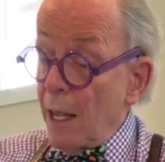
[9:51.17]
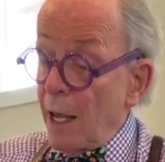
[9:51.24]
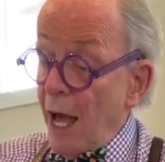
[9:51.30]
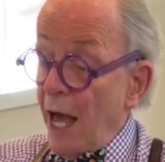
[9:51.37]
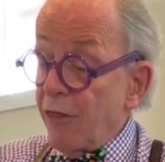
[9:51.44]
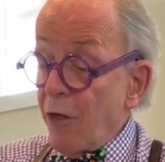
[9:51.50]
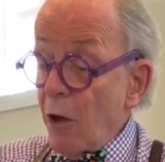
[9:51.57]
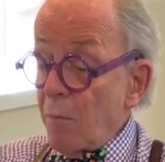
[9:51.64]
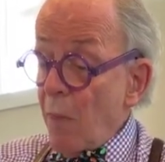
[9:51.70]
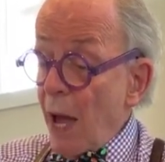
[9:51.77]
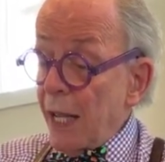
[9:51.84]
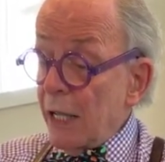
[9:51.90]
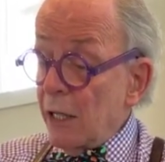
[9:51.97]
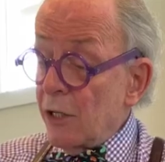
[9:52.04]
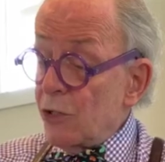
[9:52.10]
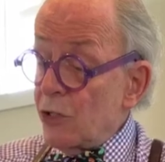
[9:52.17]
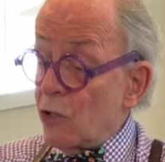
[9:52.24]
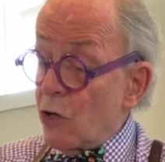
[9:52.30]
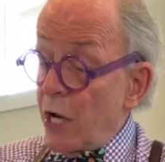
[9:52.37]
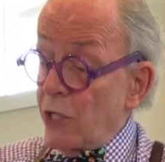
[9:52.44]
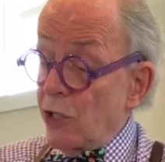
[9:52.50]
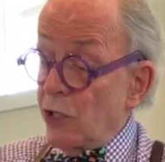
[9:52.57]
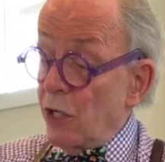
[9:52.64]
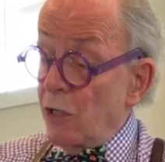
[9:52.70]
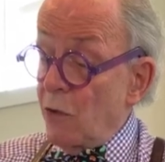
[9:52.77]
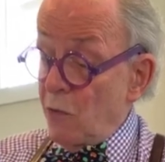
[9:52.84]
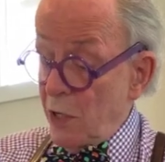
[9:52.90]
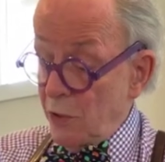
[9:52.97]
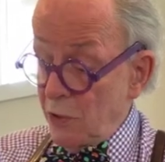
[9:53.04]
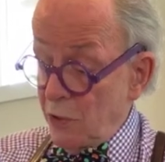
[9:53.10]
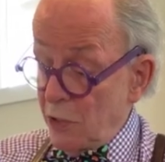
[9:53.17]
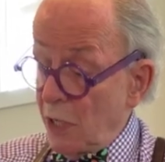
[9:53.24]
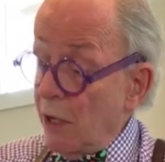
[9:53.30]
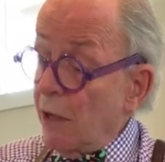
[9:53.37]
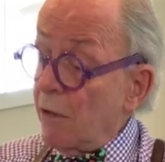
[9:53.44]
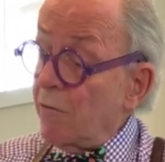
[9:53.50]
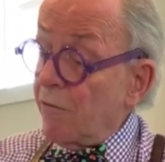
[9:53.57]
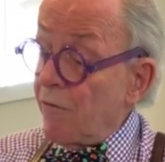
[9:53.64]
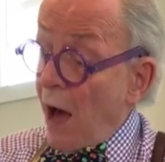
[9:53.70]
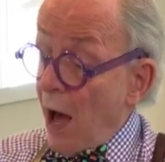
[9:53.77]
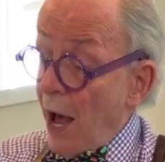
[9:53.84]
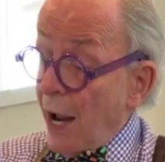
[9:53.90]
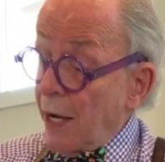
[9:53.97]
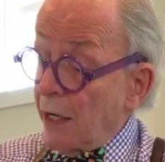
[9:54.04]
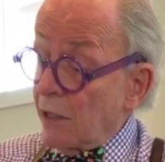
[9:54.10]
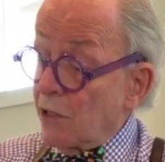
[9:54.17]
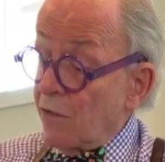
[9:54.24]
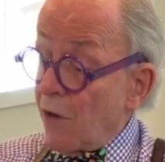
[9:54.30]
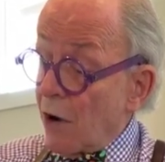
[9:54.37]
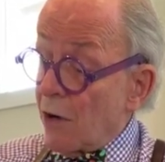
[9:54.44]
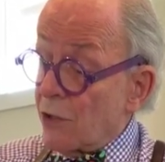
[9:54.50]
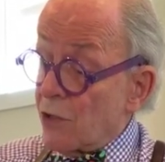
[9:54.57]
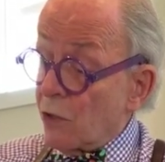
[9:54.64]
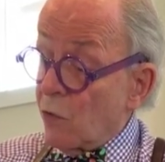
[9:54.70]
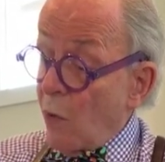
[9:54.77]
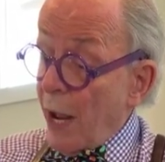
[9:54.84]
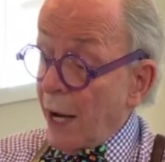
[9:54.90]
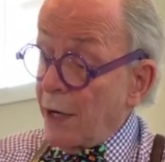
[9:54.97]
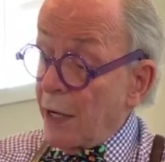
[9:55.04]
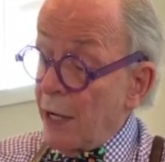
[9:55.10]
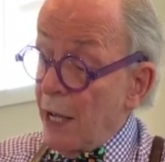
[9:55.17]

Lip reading: I thought my illustration was fine as far as it went,